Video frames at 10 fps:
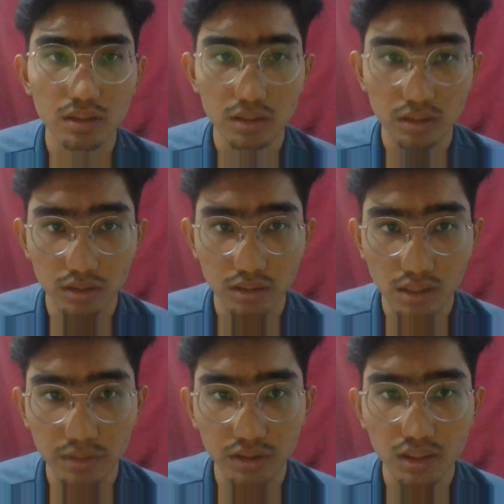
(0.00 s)

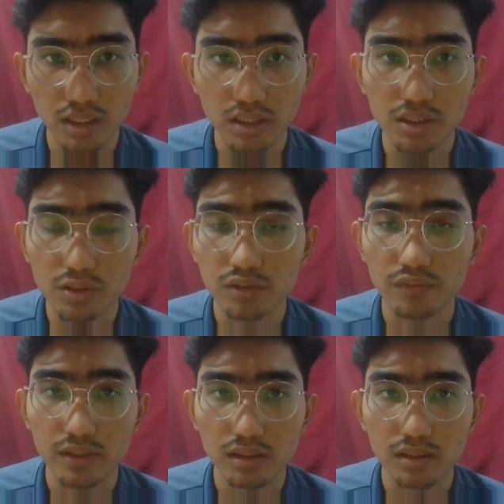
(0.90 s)
reclamation and reuse
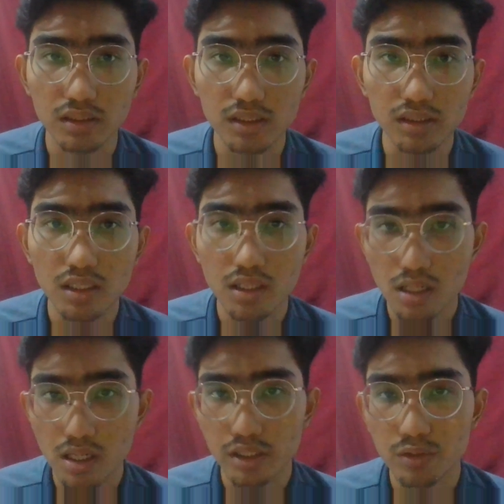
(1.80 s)
facilities,
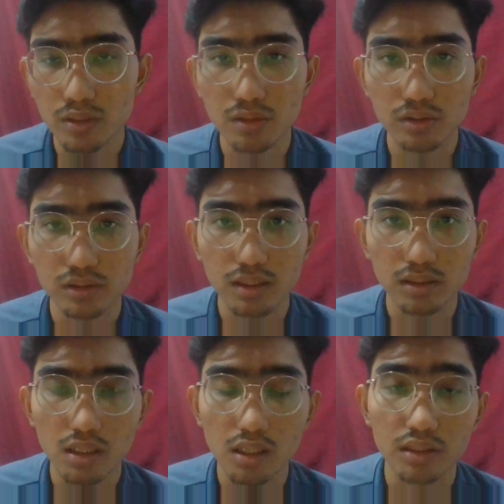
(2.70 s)
accurate cost data
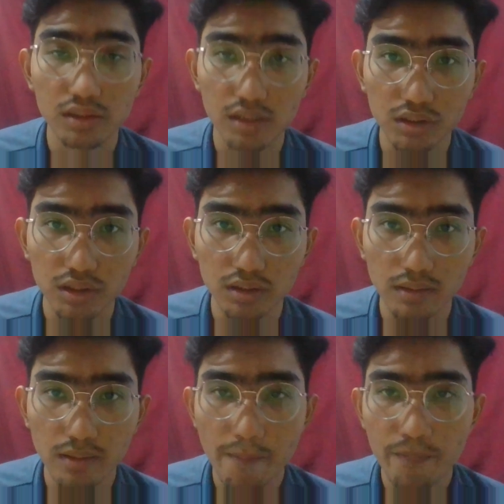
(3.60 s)
are essential.
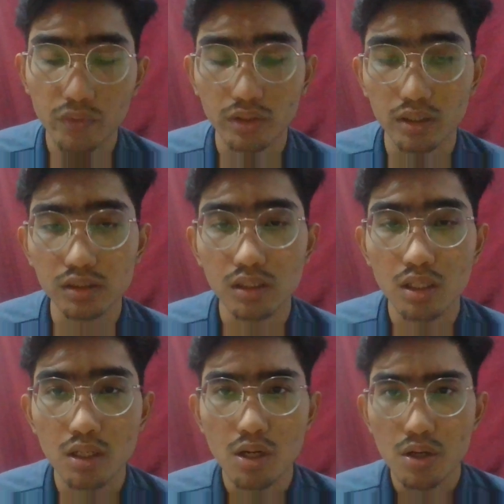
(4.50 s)
Thus,
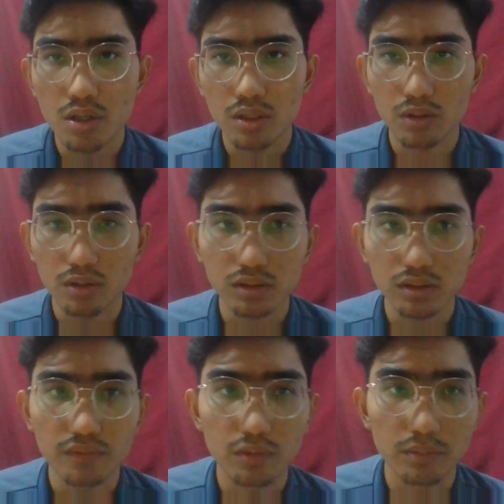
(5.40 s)
cost
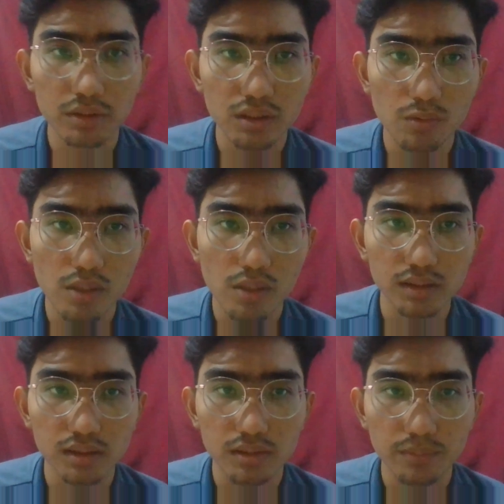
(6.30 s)
information was
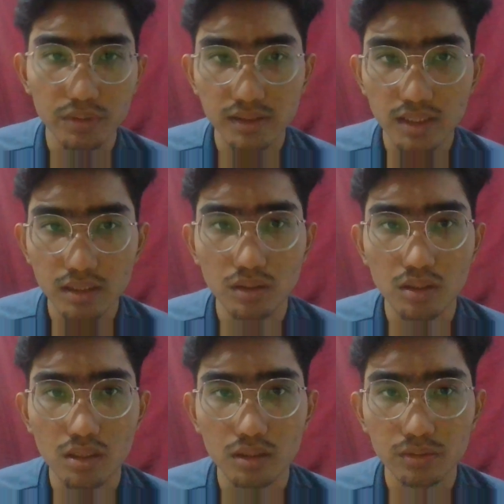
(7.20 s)
presented,
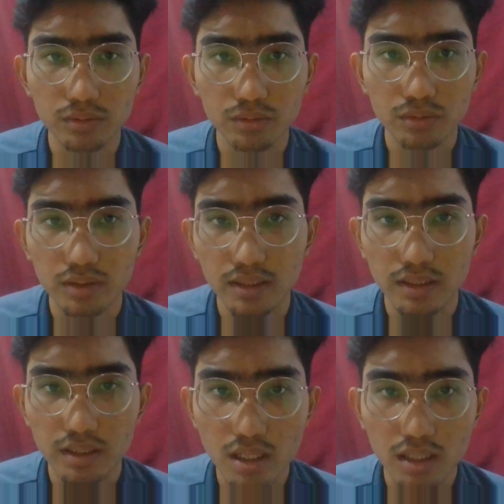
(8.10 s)
although
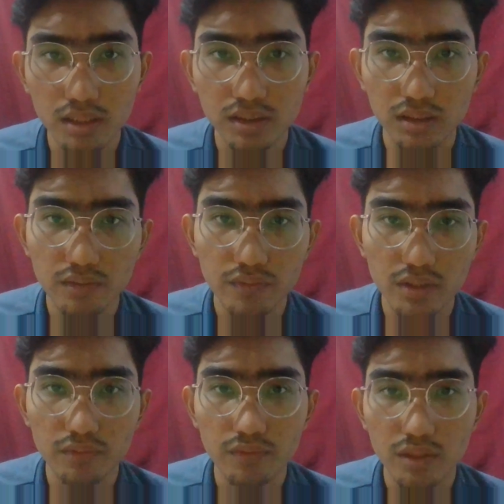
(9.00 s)
there are significant
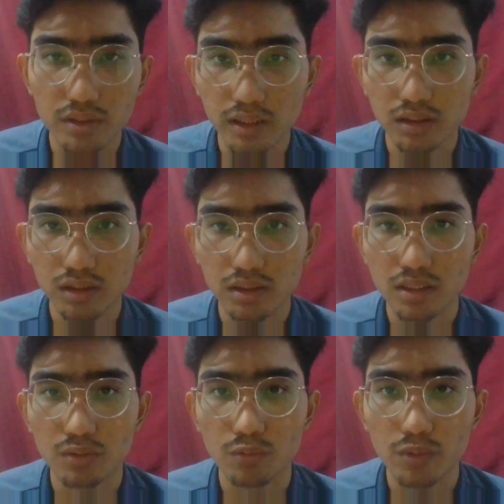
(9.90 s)
variations in
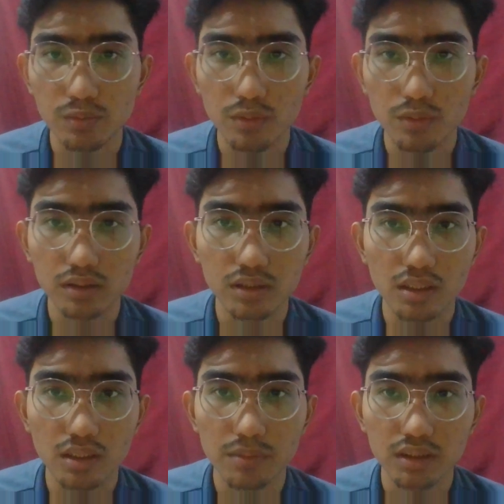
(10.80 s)
wastewater
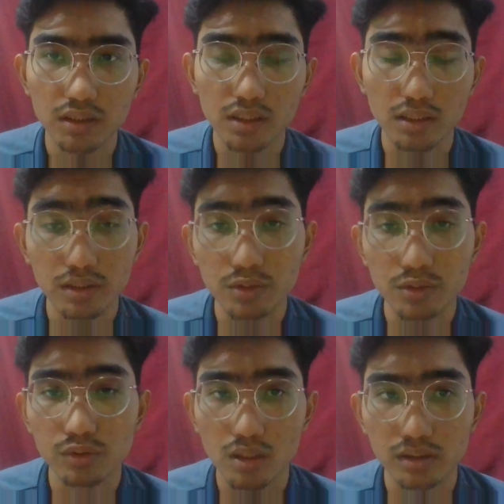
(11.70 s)
reclamation and reuse
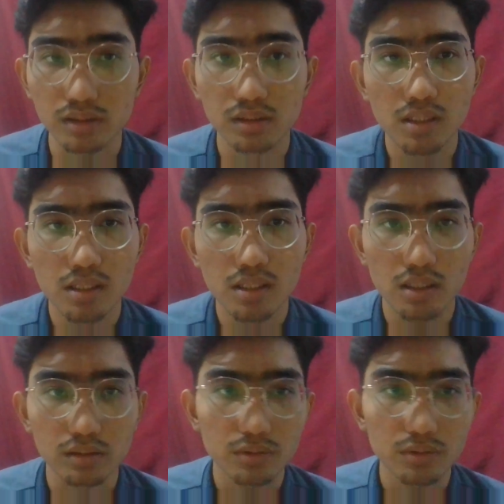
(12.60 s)
costs.
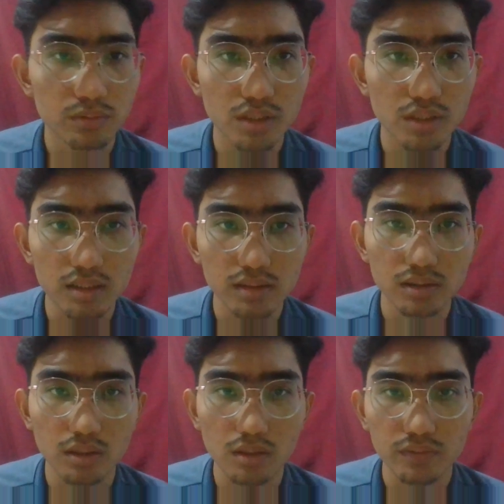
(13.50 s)
Although drugs
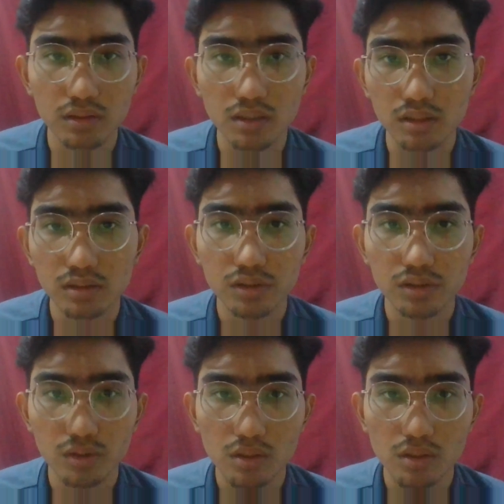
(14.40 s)
often underscore